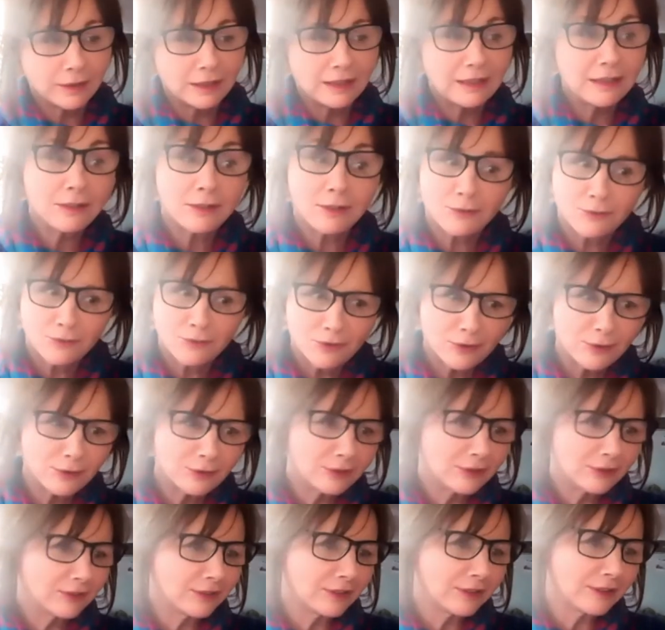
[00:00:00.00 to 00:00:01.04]
Eating
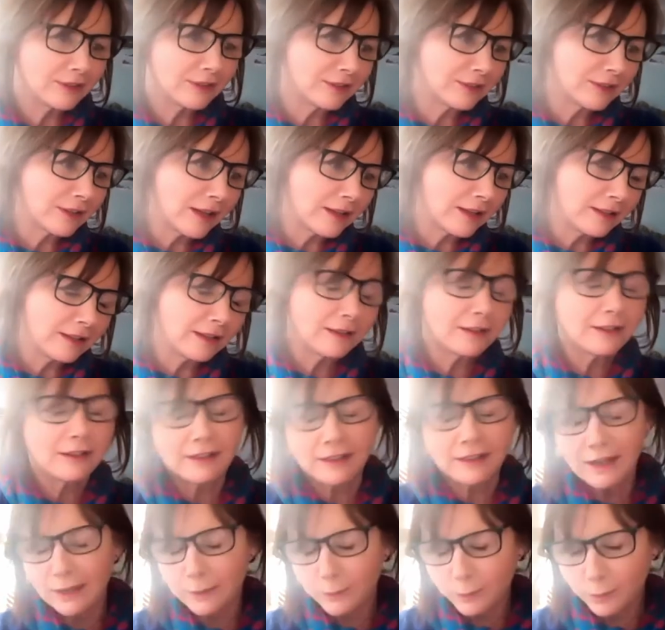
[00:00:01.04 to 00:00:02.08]
fruit, is it a sign it
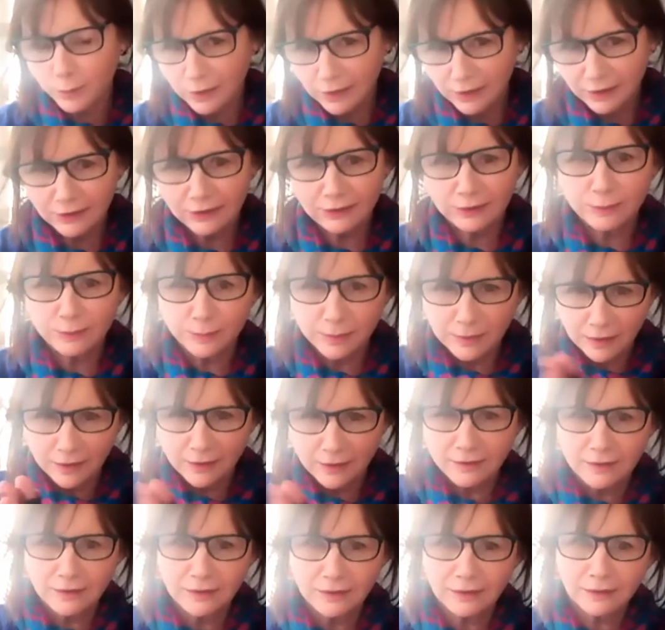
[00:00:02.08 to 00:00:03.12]
could get worse? But
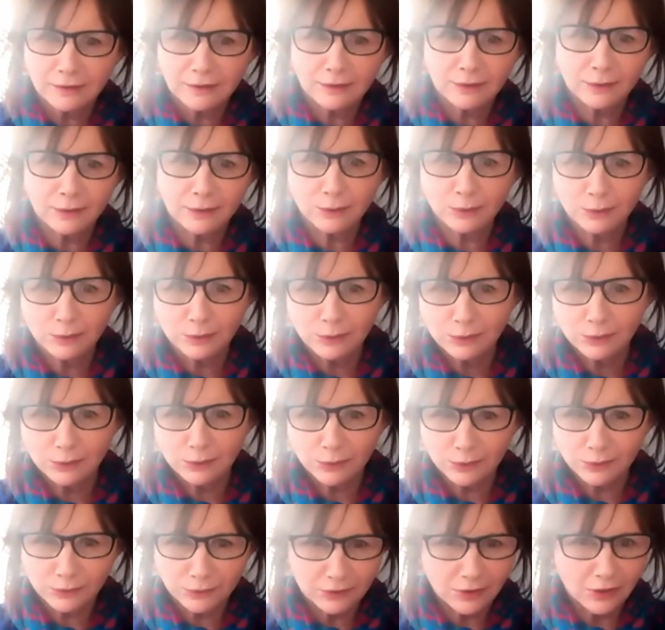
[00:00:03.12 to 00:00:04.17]
I think you
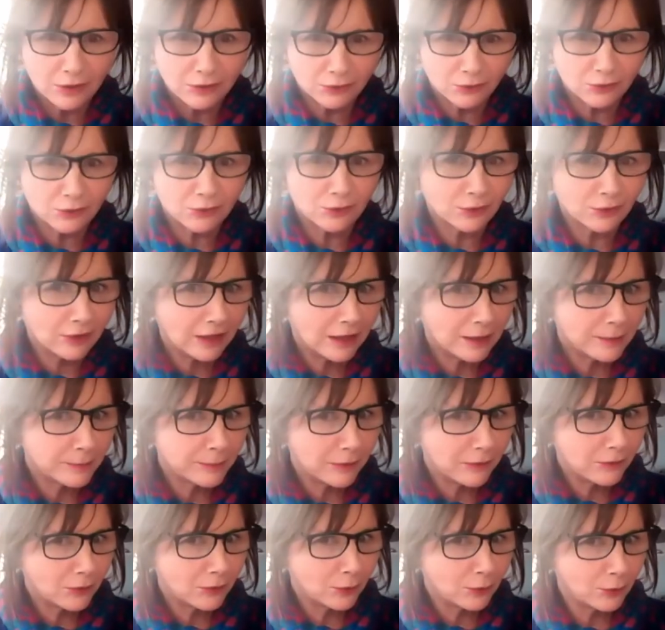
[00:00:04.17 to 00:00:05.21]
sort of touched on that
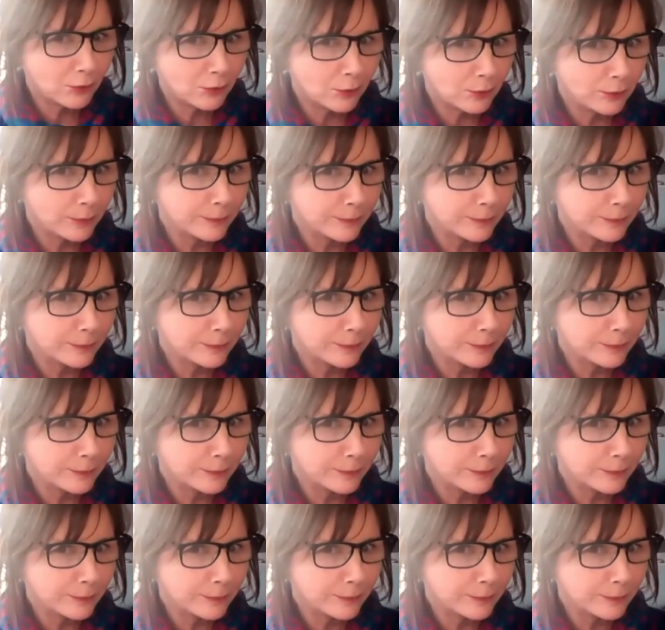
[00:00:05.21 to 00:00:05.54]
before. The,